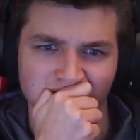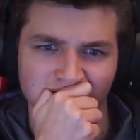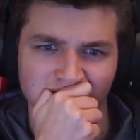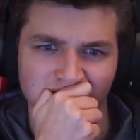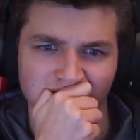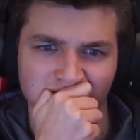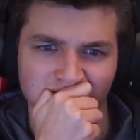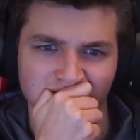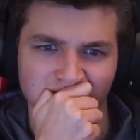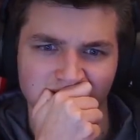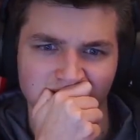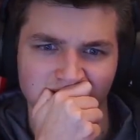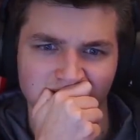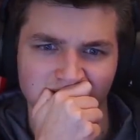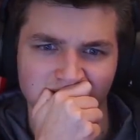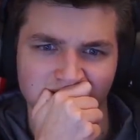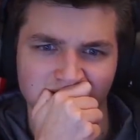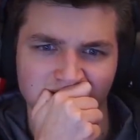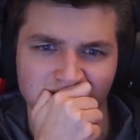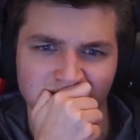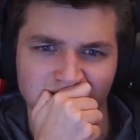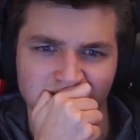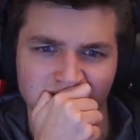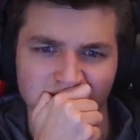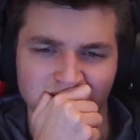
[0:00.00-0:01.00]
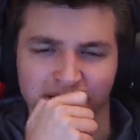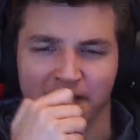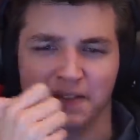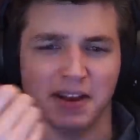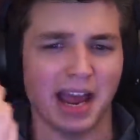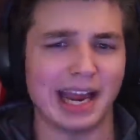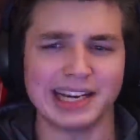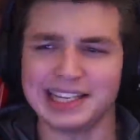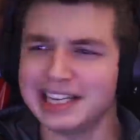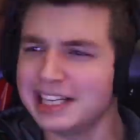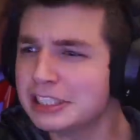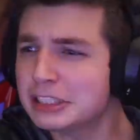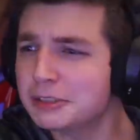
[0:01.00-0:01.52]
I'm trusting you.
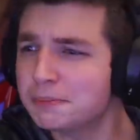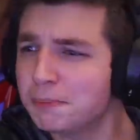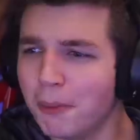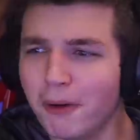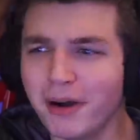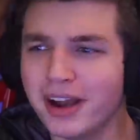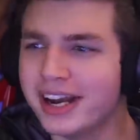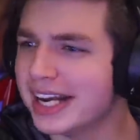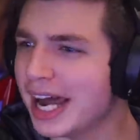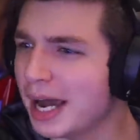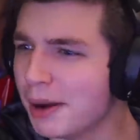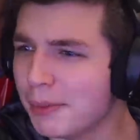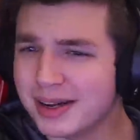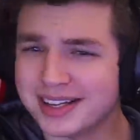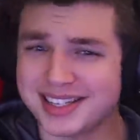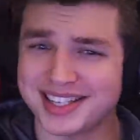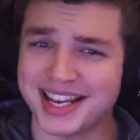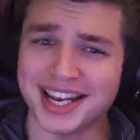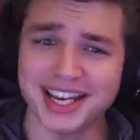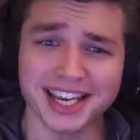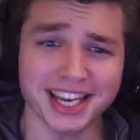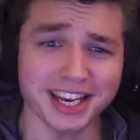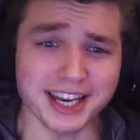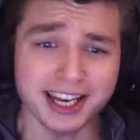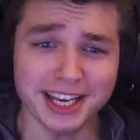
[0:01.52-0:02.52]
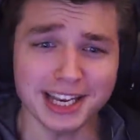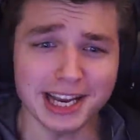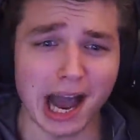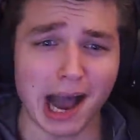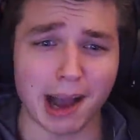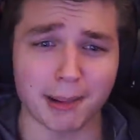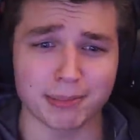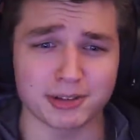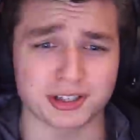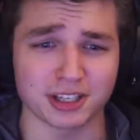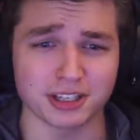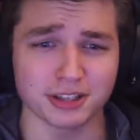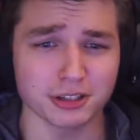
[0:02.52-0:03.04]
At this point, I would take any
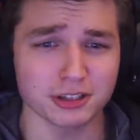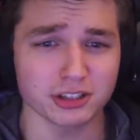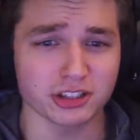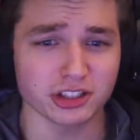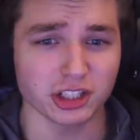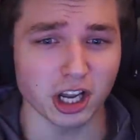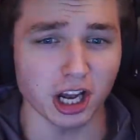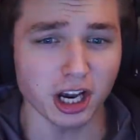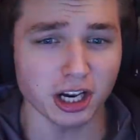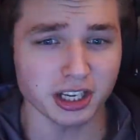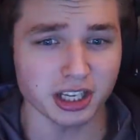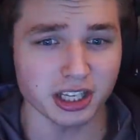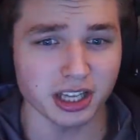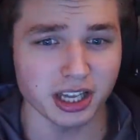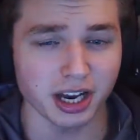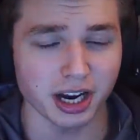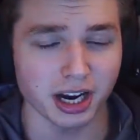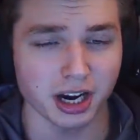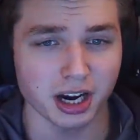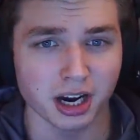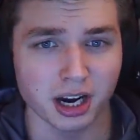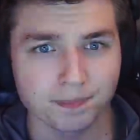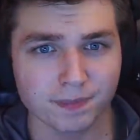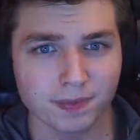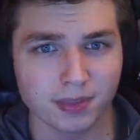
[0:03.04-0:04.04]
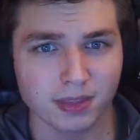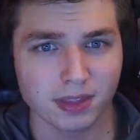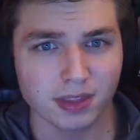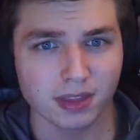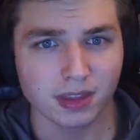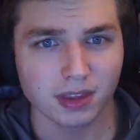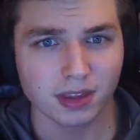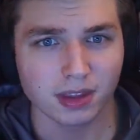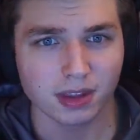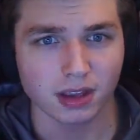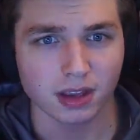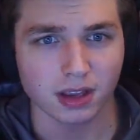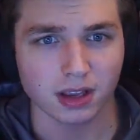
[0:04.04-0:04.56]
option. They're stuck in there. That's
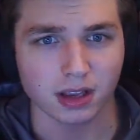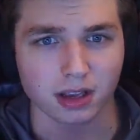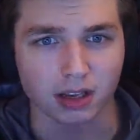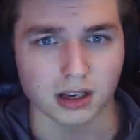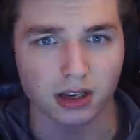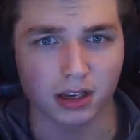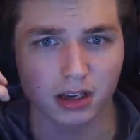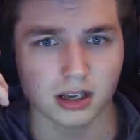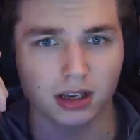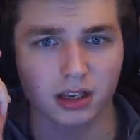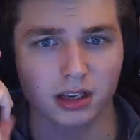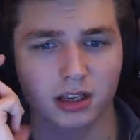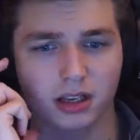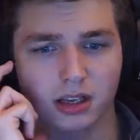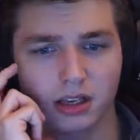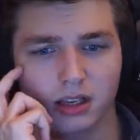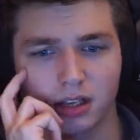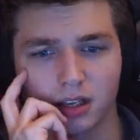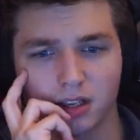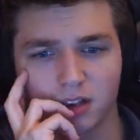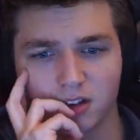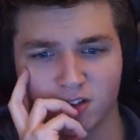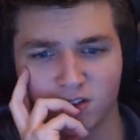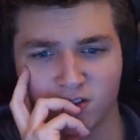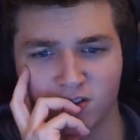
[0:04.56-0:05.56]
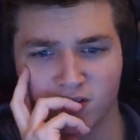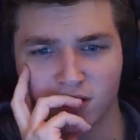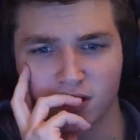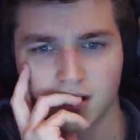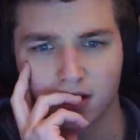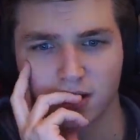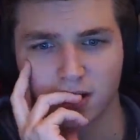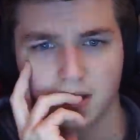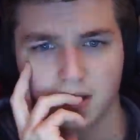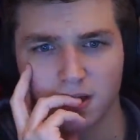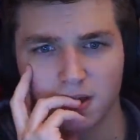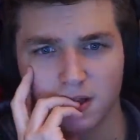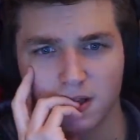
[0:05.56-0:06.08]
exactly like when Gluttony swallowed
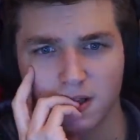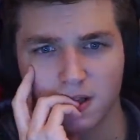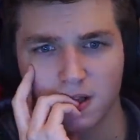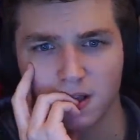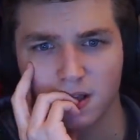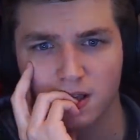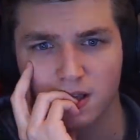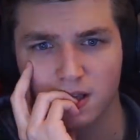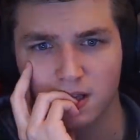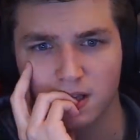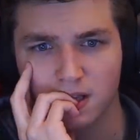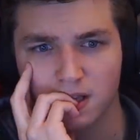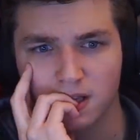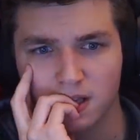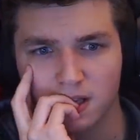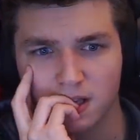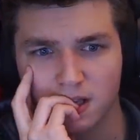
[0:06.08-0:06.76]
us.